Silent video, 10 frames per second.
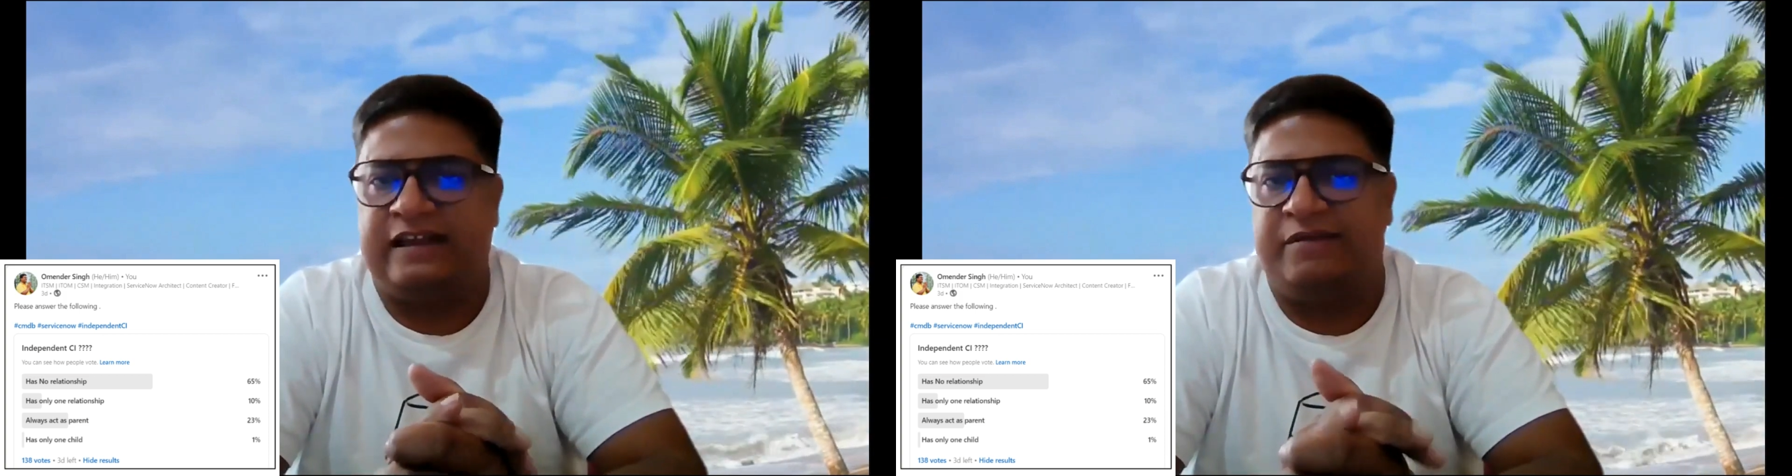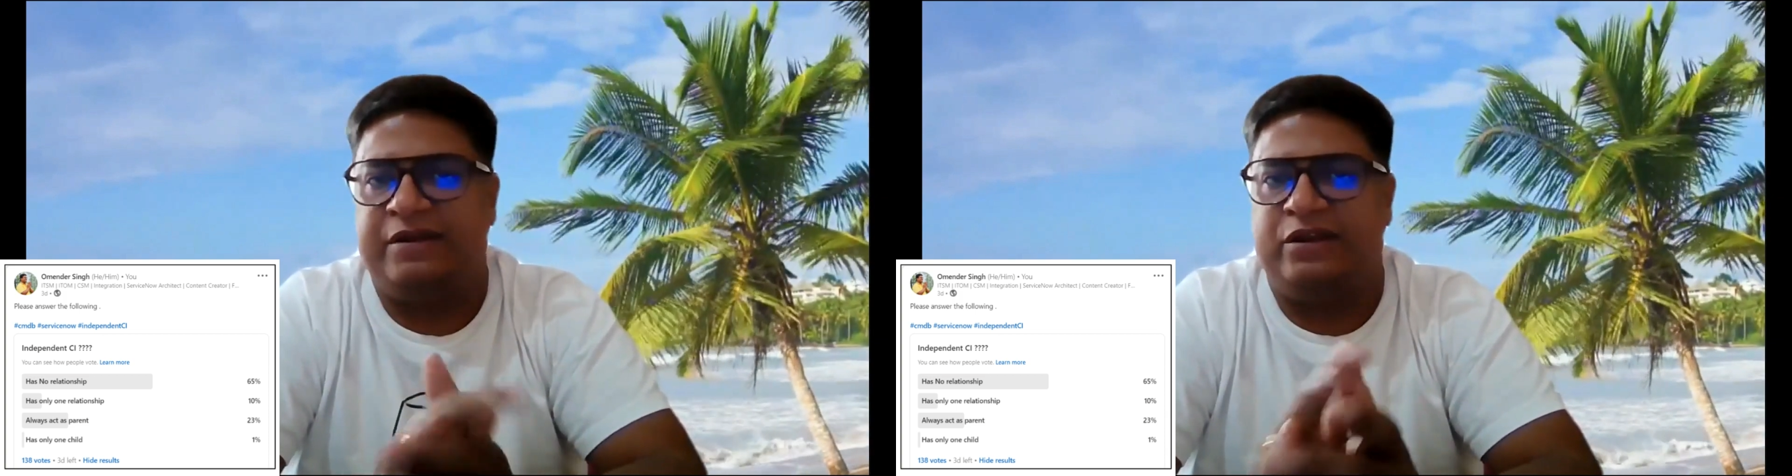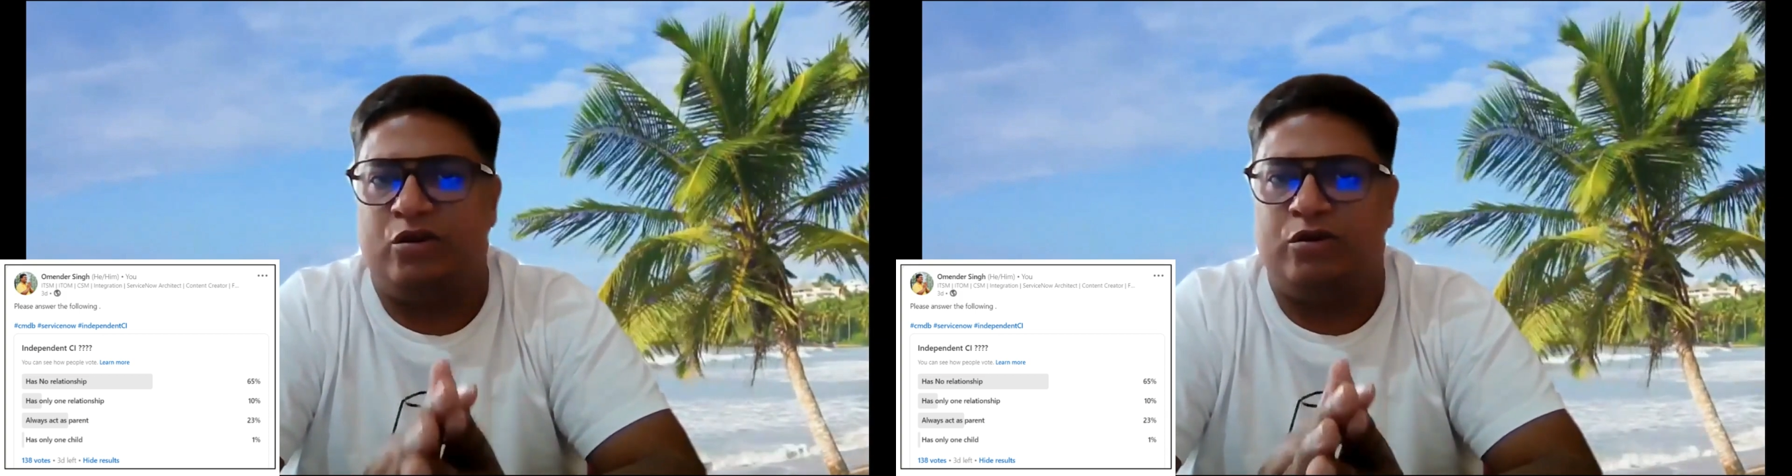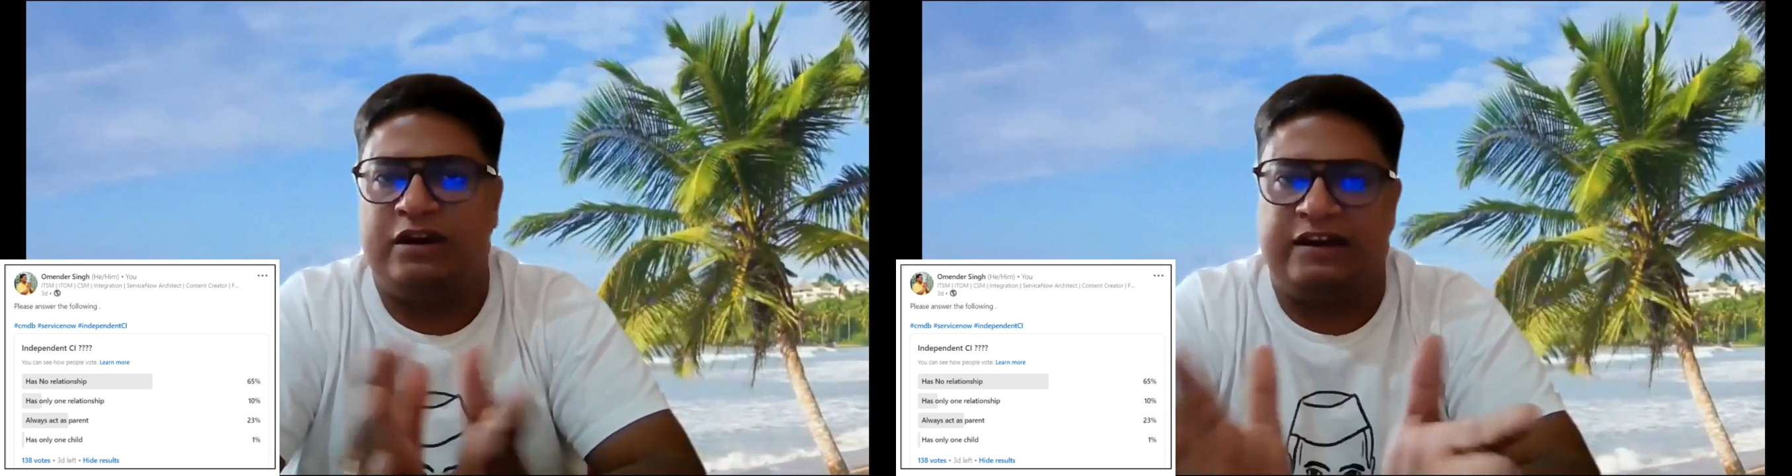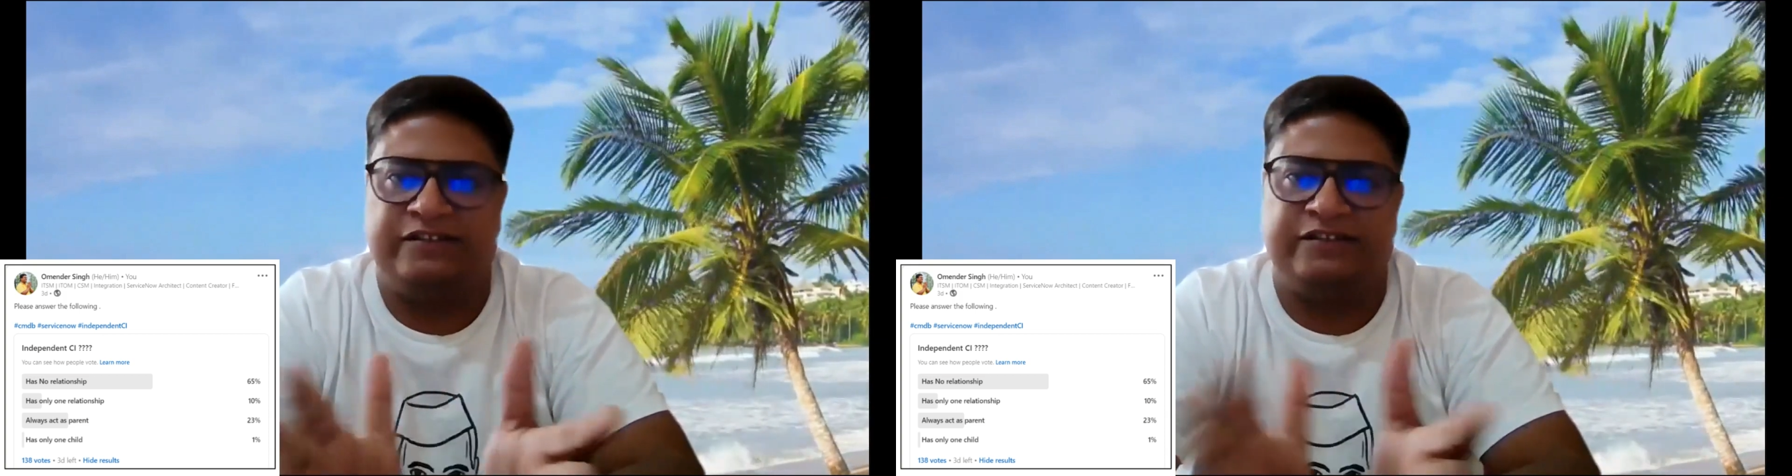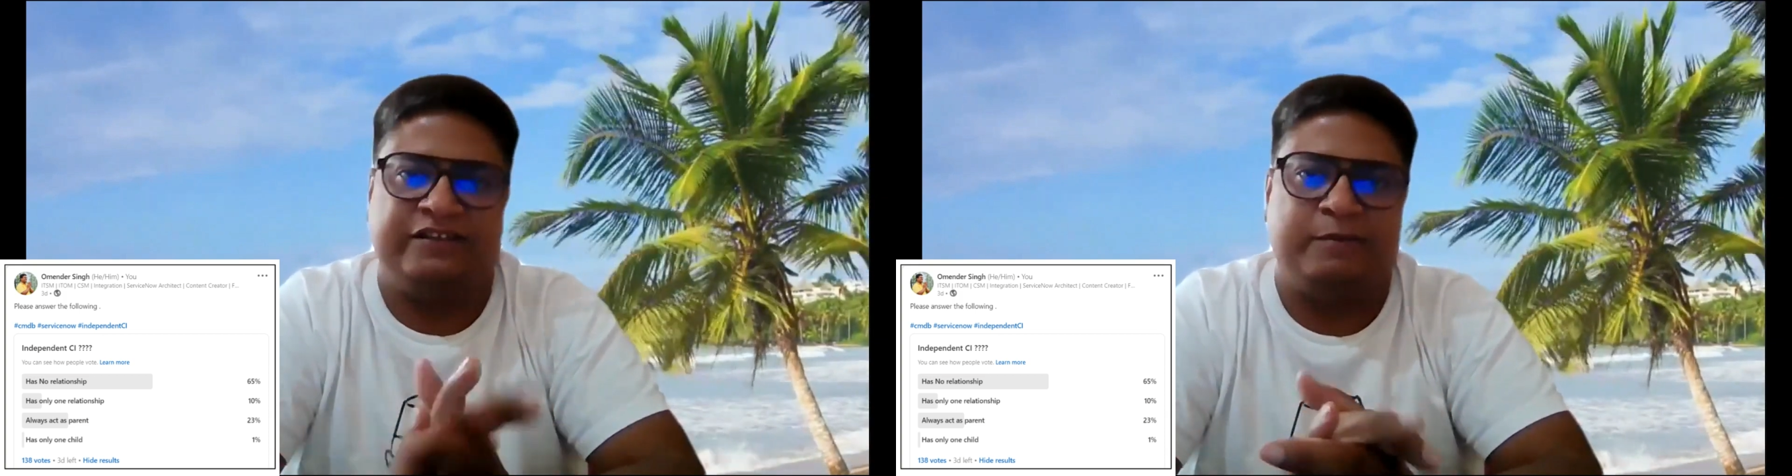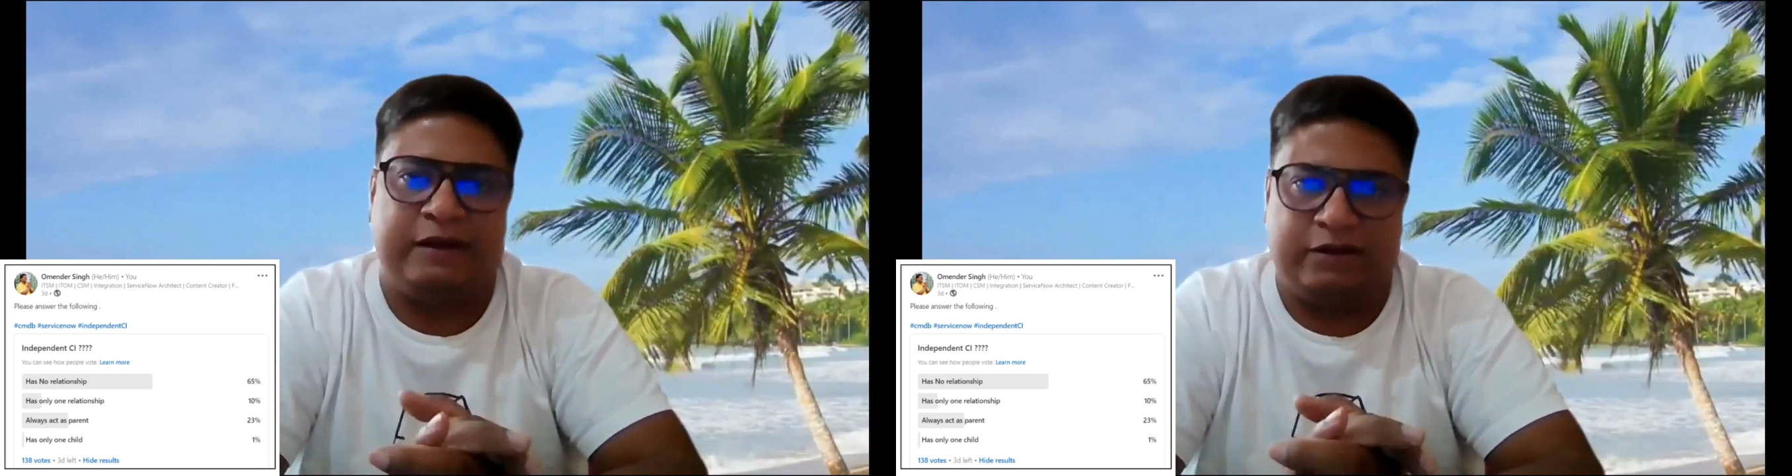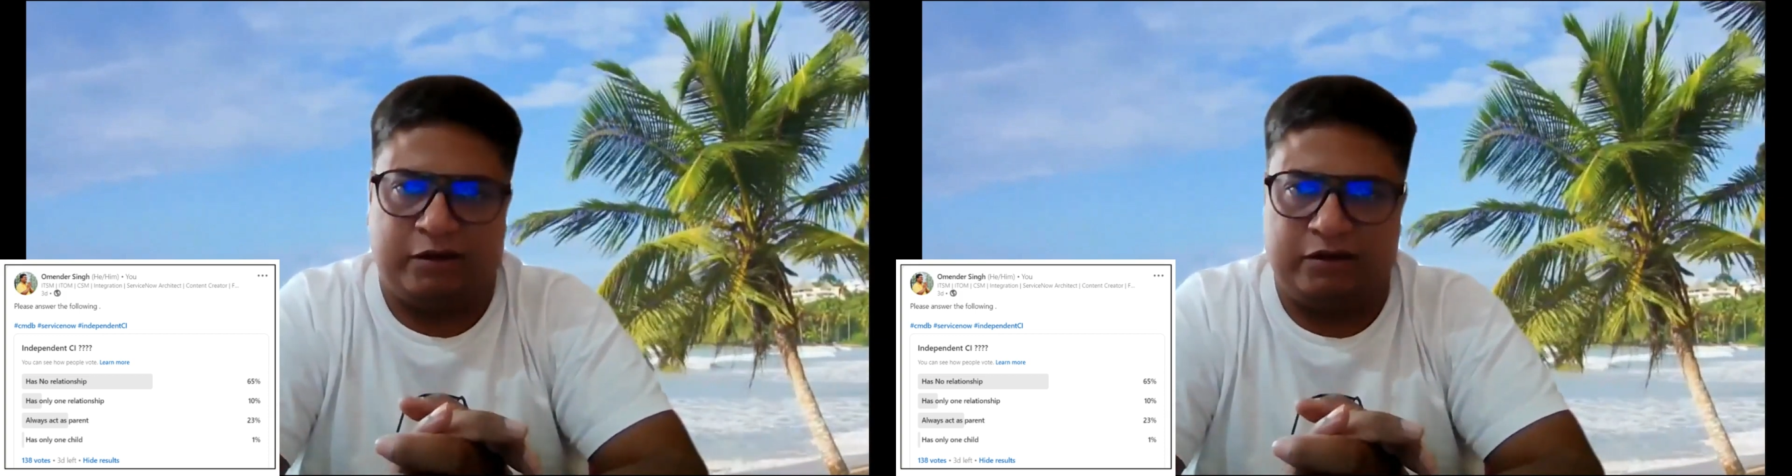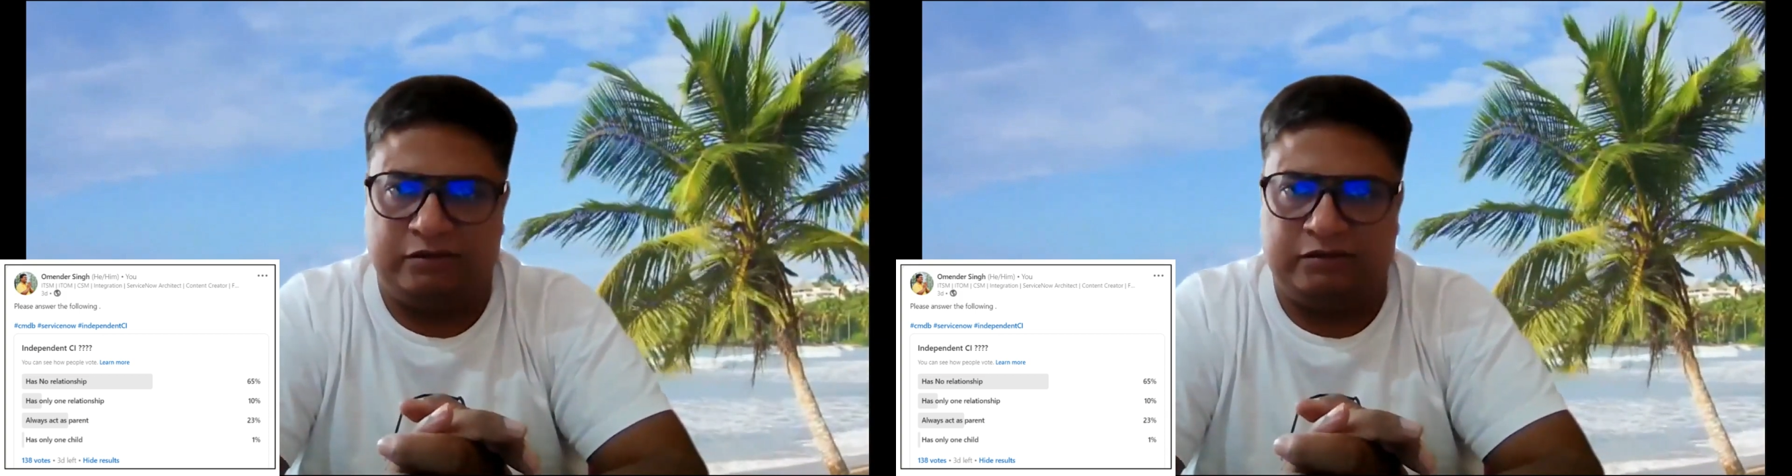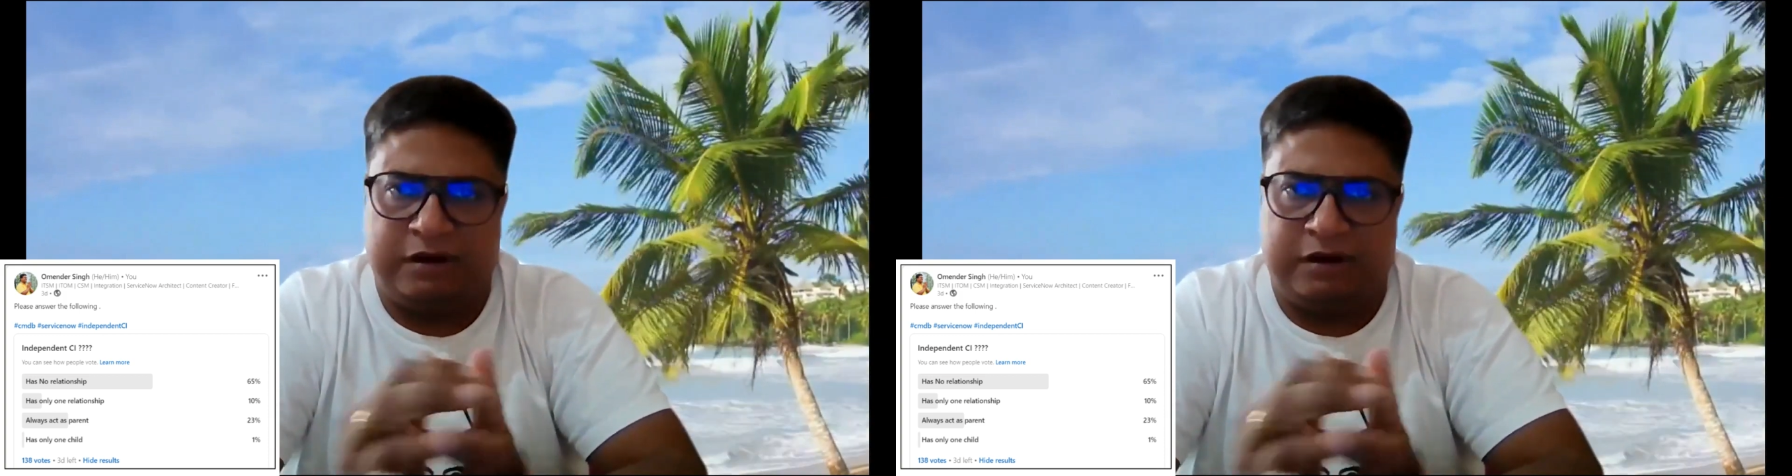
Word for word: is having no relationship at all.